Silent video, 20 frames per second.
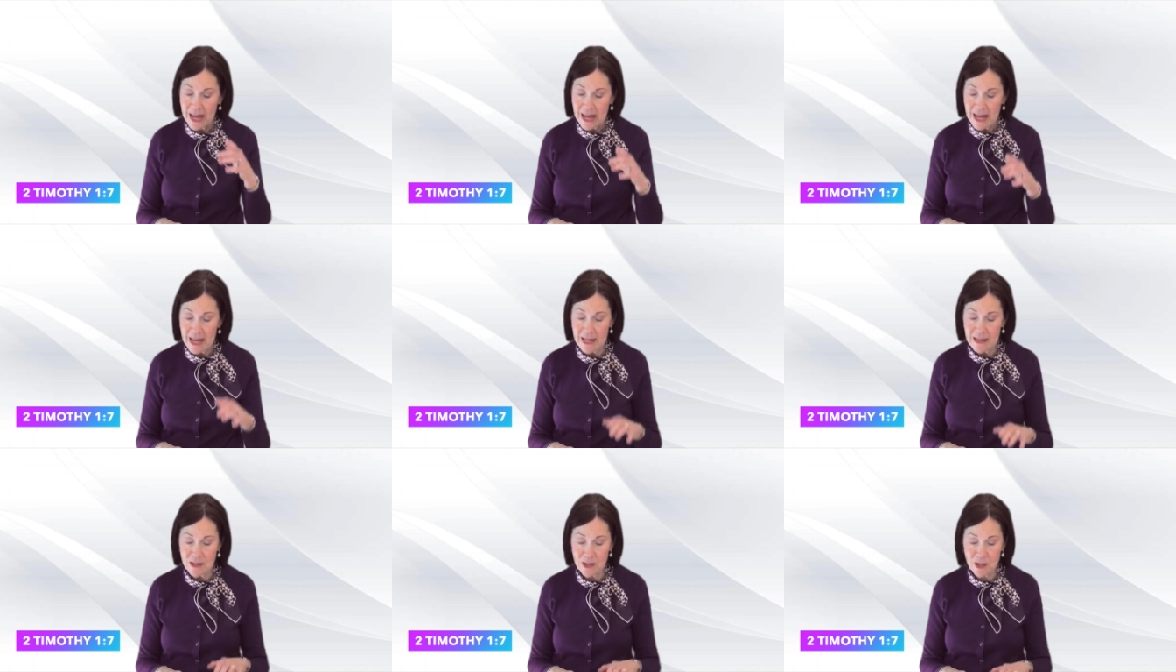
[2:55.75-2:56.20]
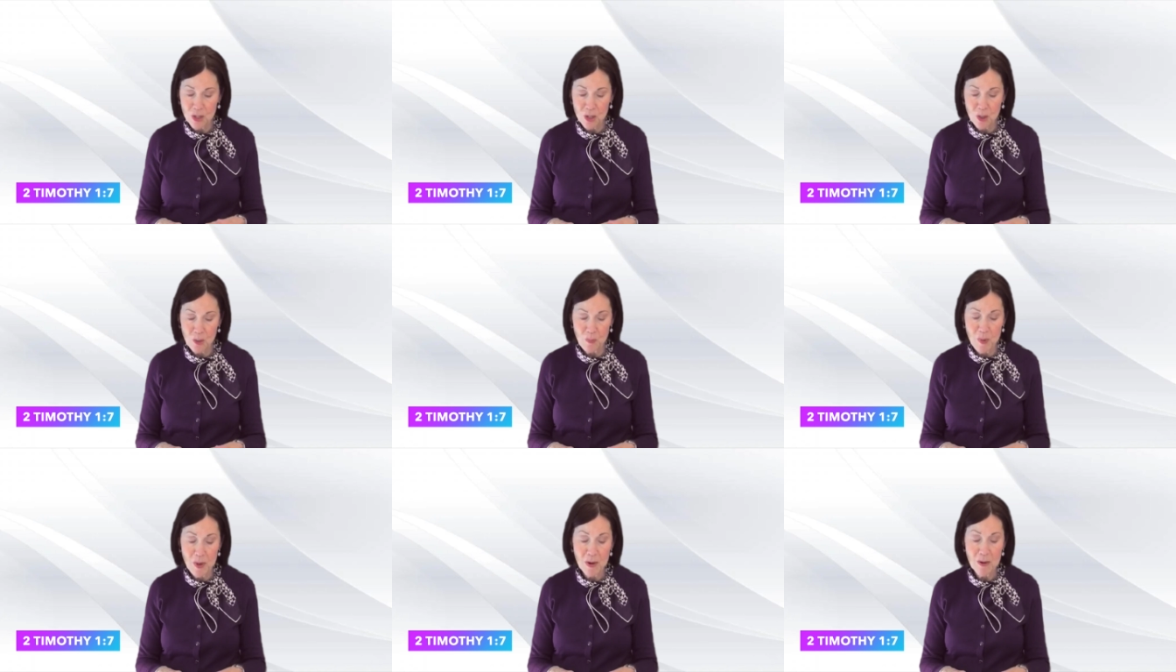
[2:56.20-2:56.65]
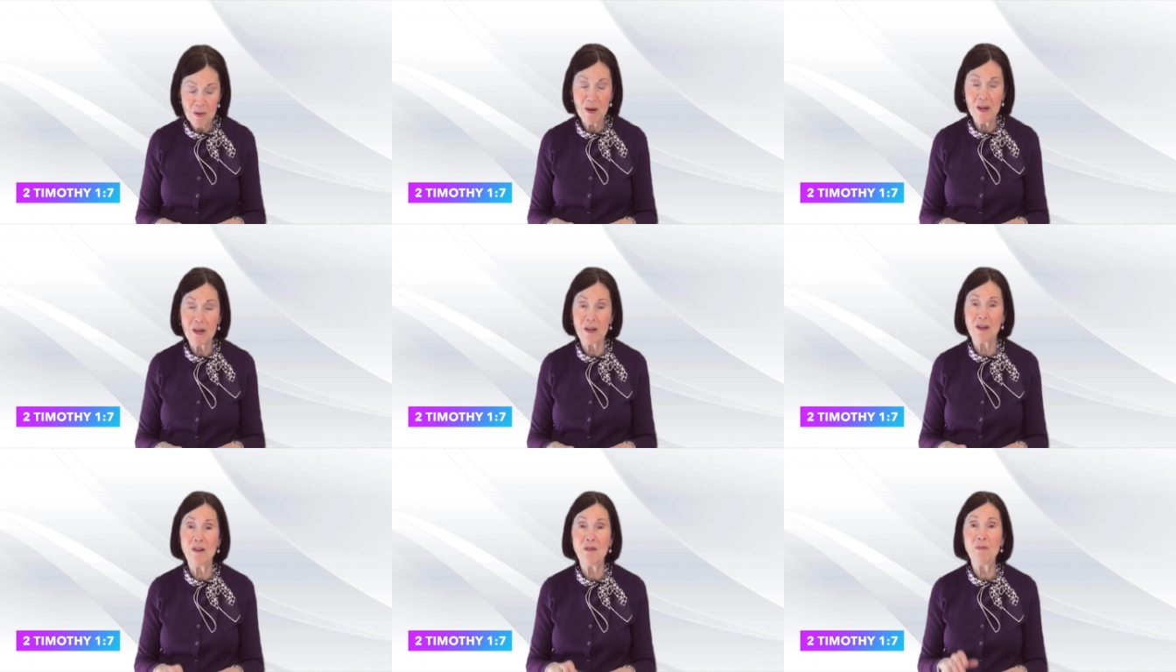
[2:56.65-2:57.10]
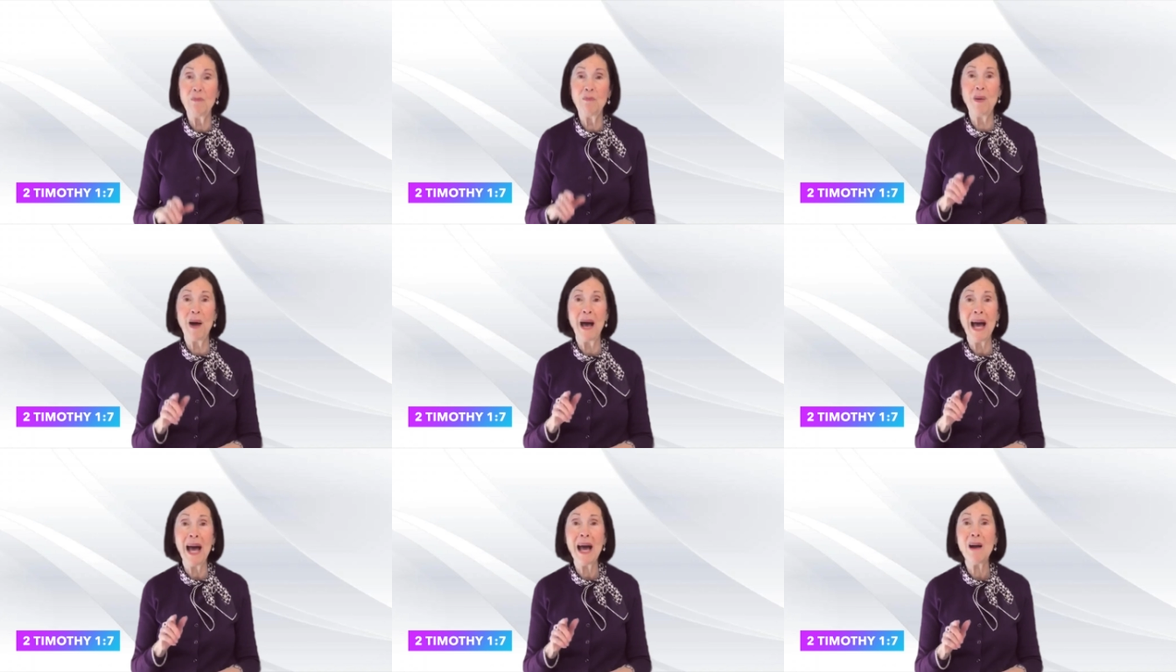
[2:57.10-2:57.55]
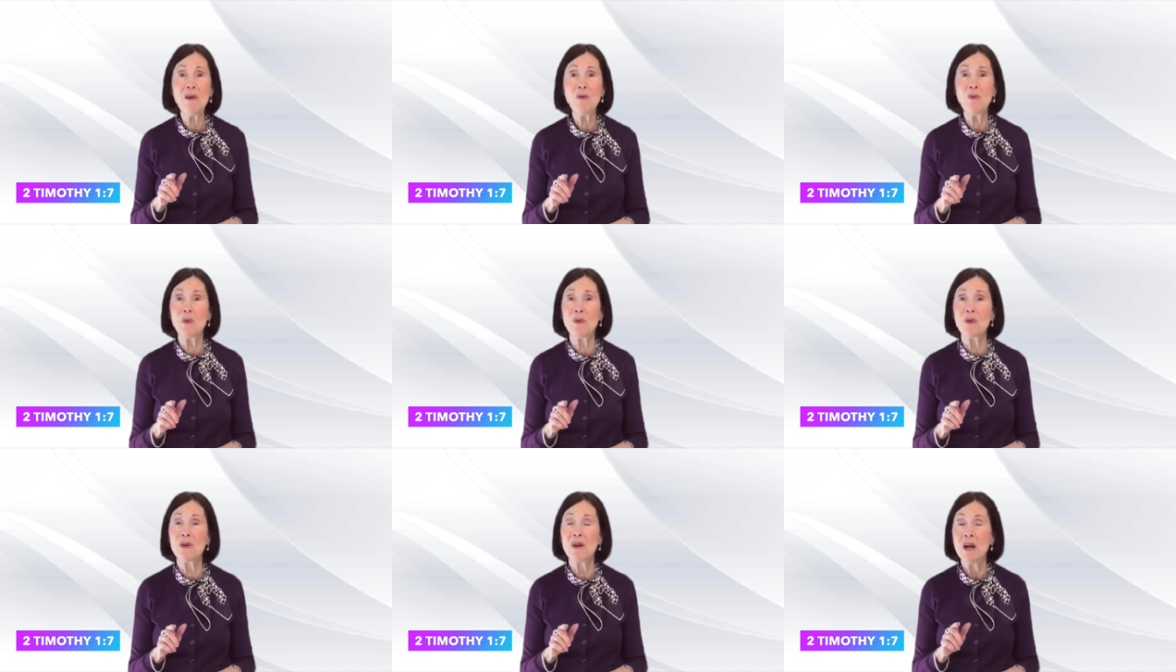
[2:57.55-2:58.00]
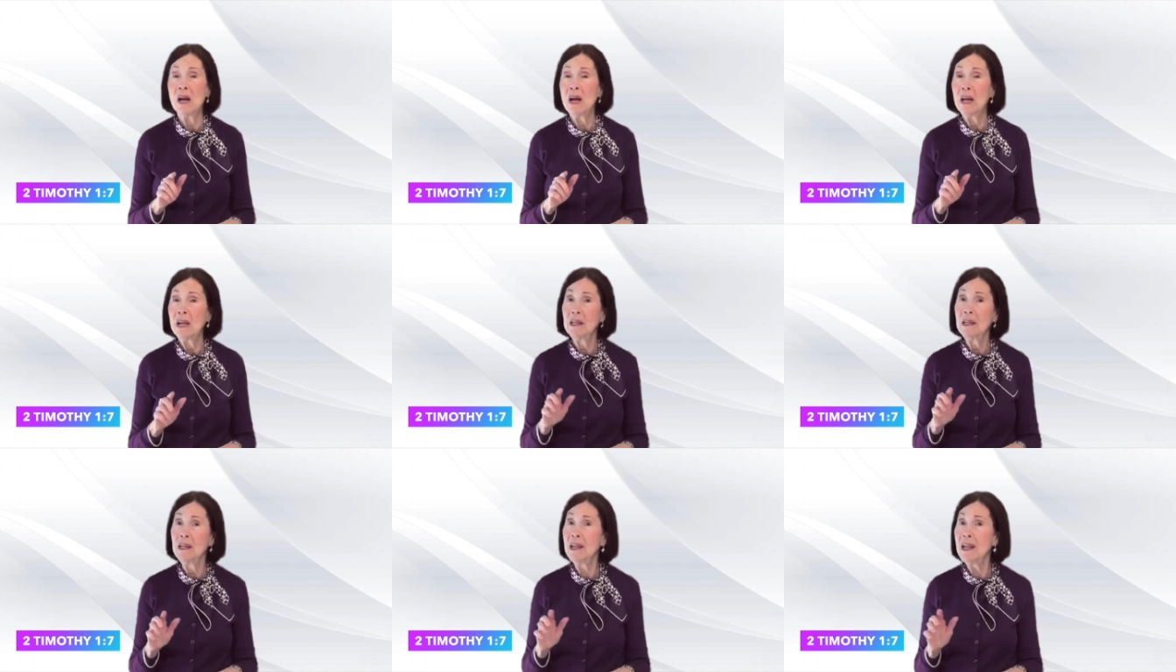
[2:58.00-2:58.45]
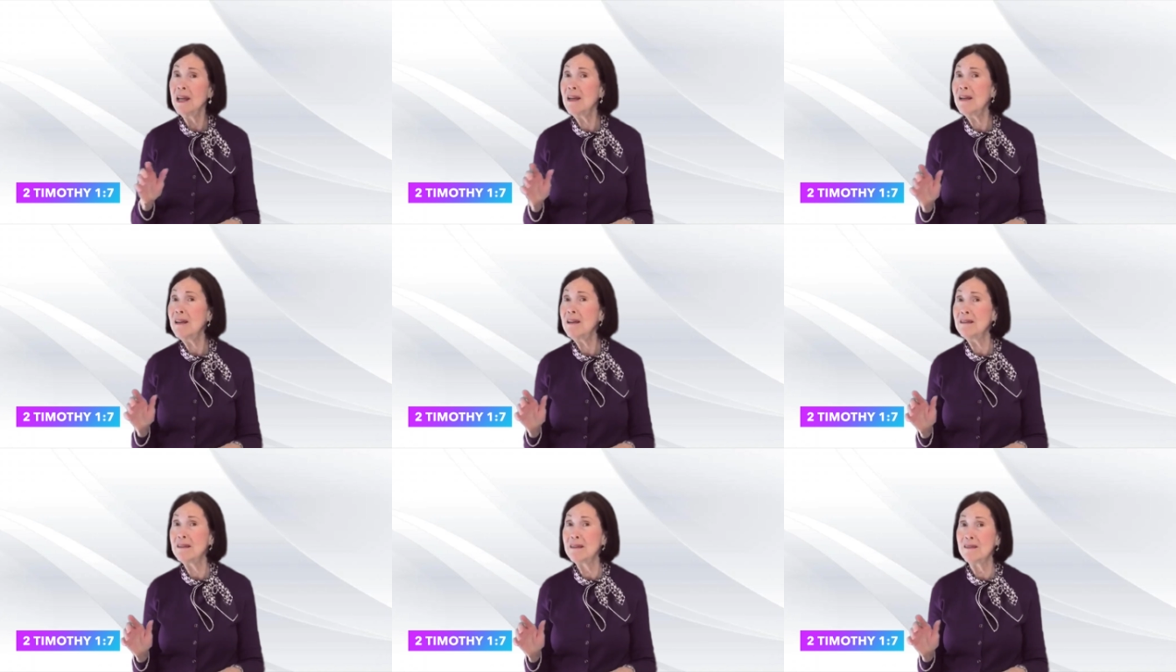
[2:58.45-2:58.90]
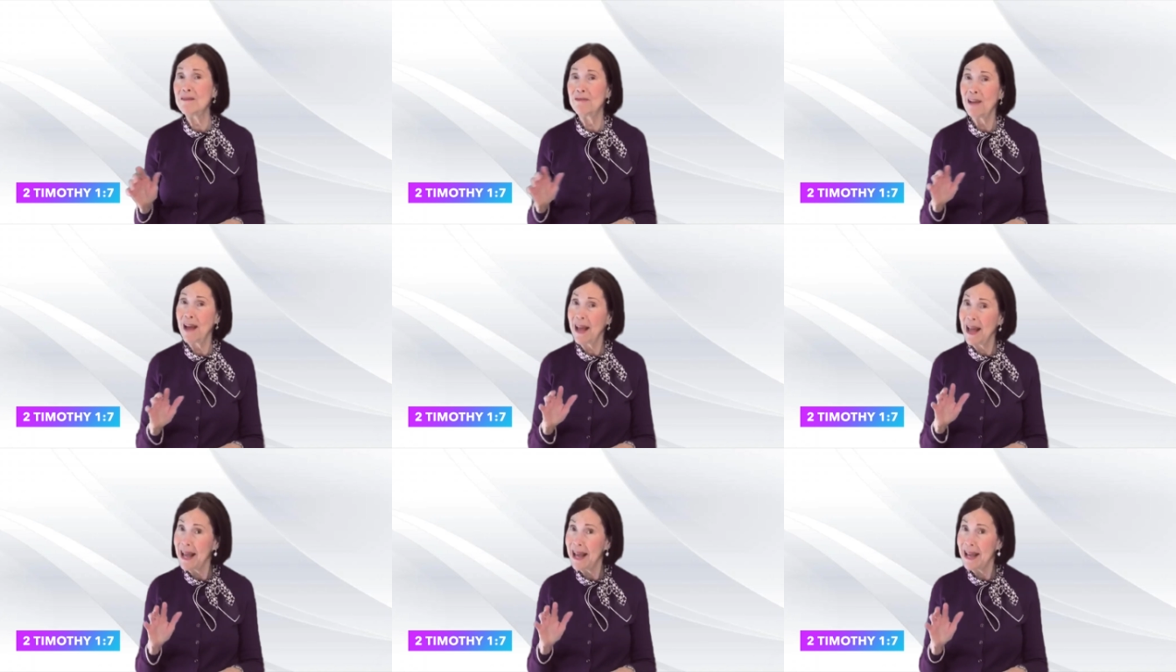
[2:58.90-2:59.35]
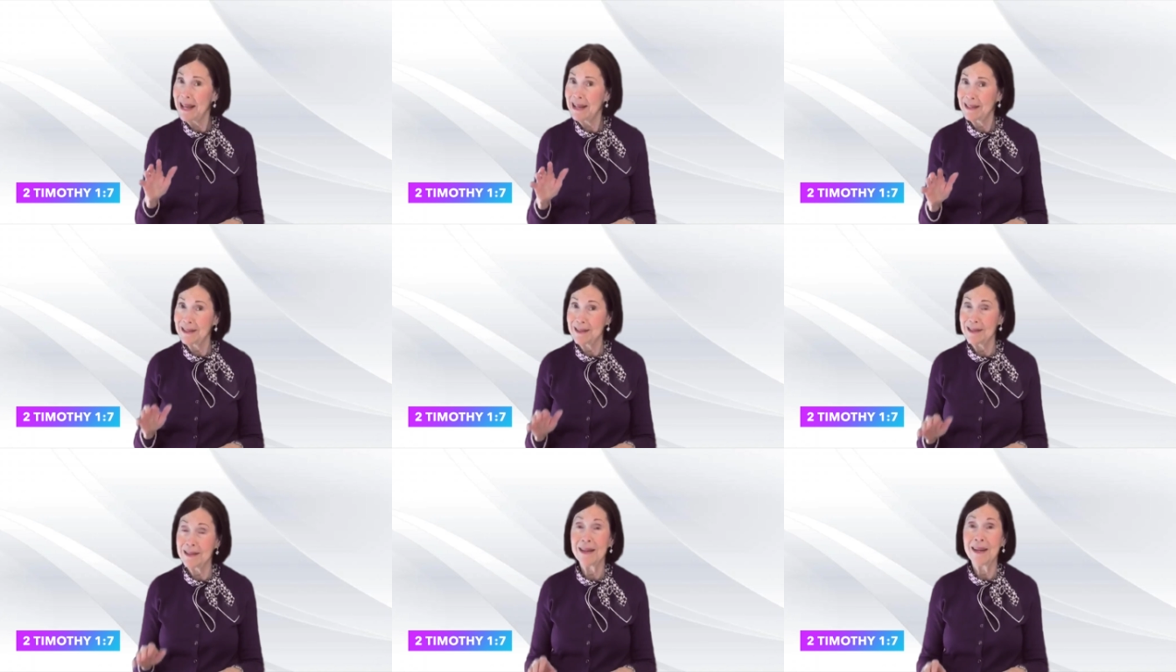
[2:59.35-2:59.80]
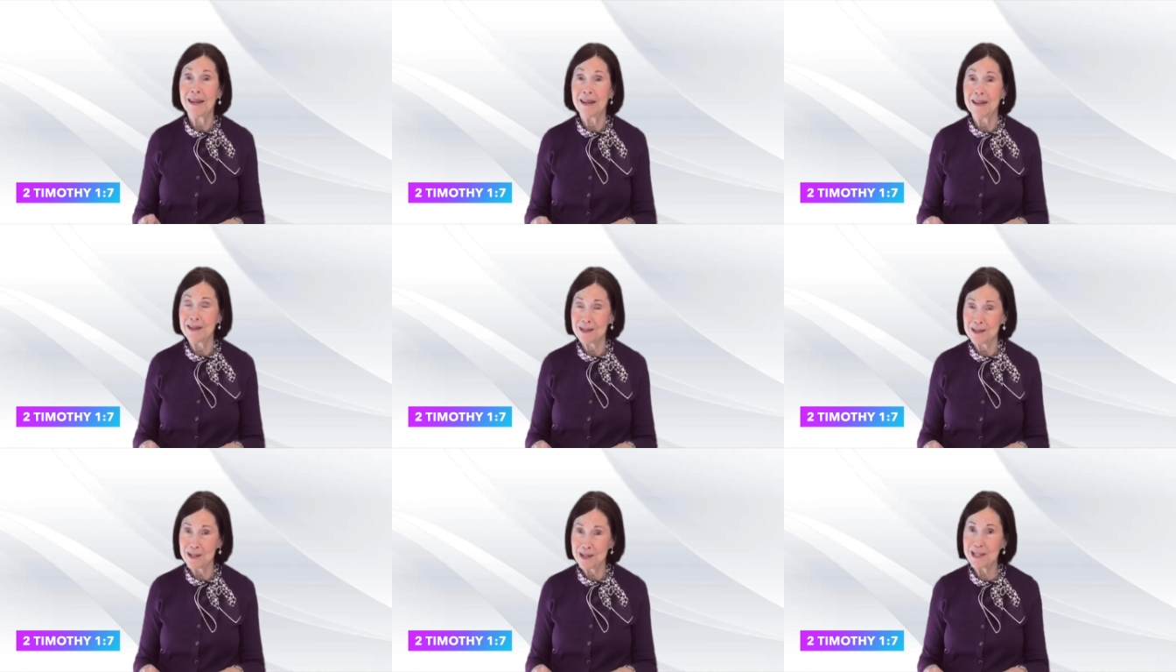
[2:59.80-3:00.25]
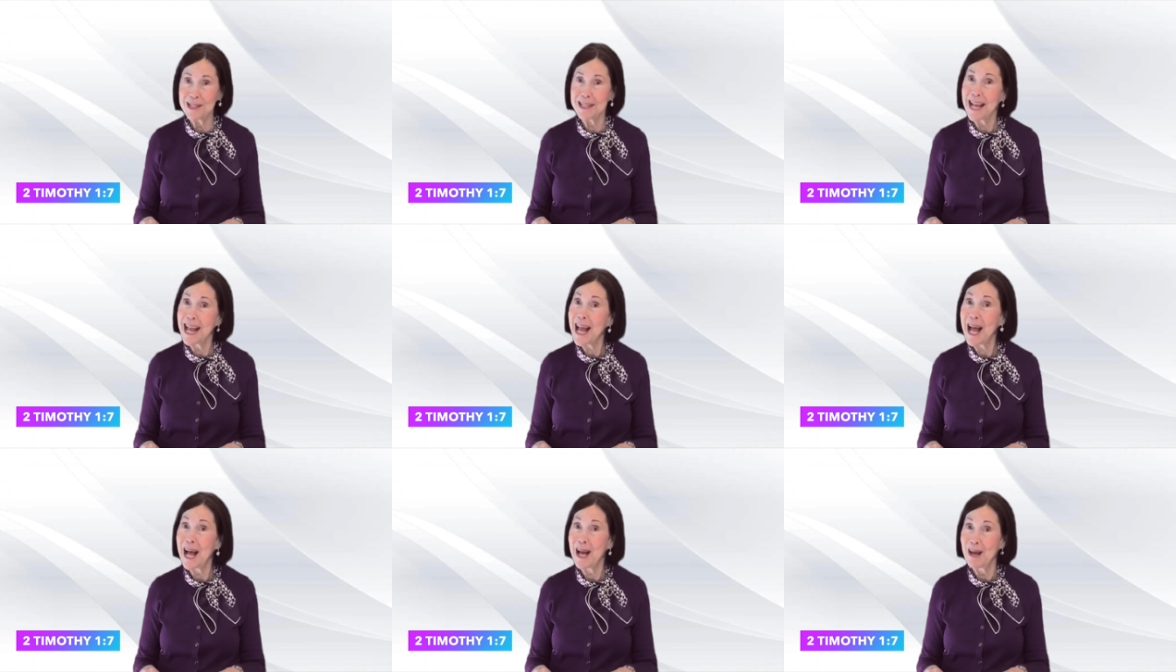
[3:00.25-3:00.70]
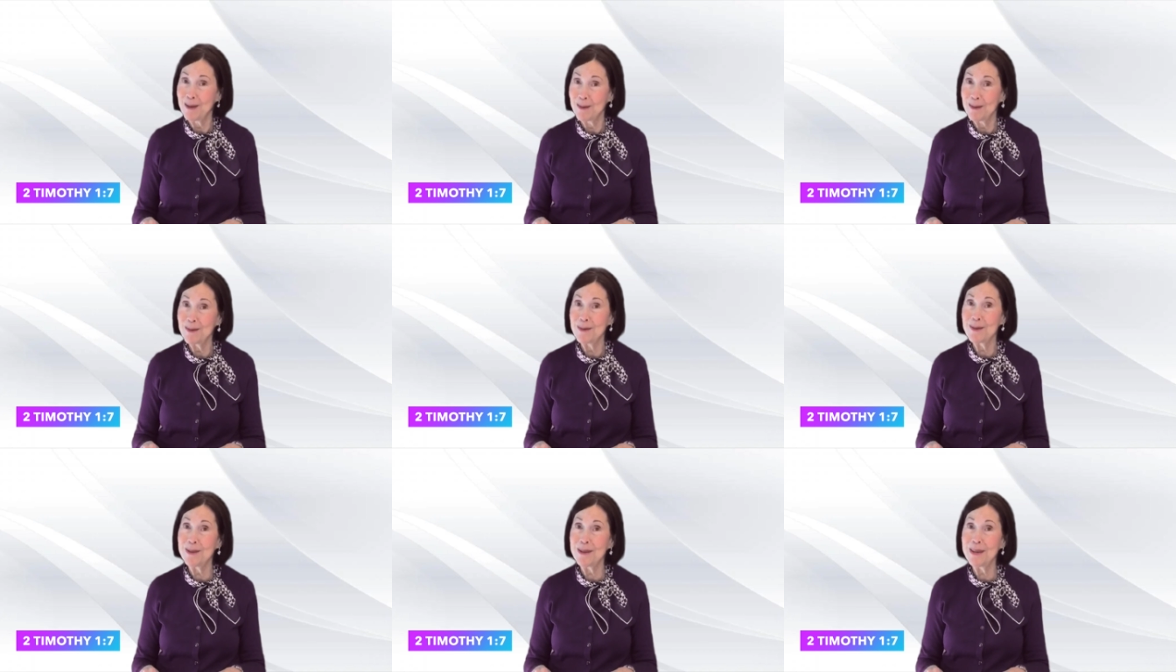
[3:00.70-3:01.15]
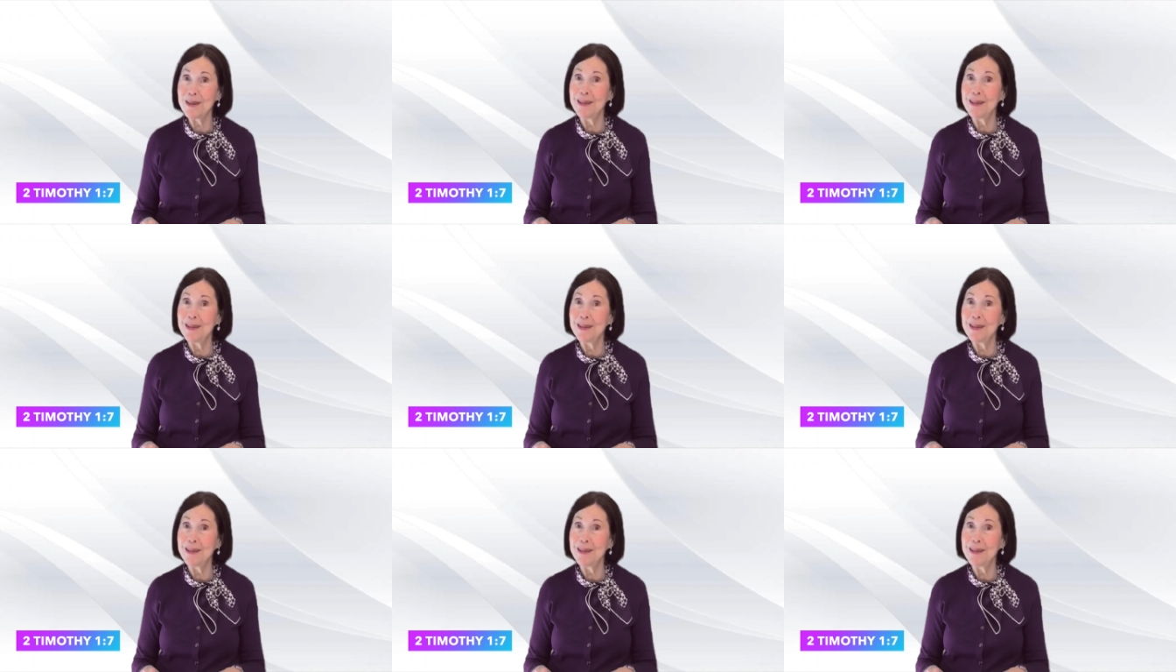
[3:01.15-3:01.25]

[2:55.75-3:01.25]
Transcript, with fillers: is a spirit of power, love, and a sound